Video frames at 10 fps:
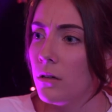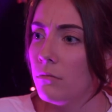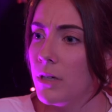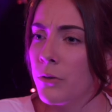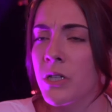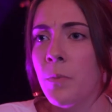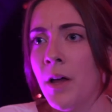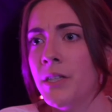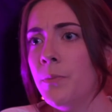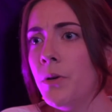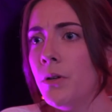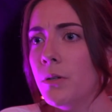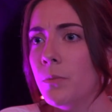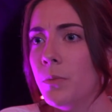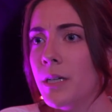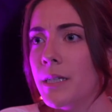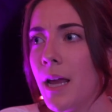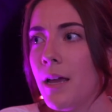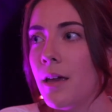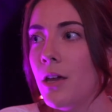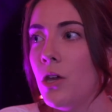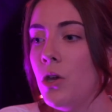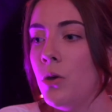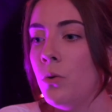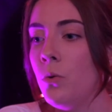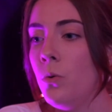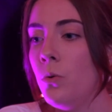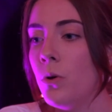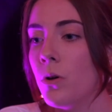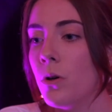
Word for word: irresponsible, but it's like you,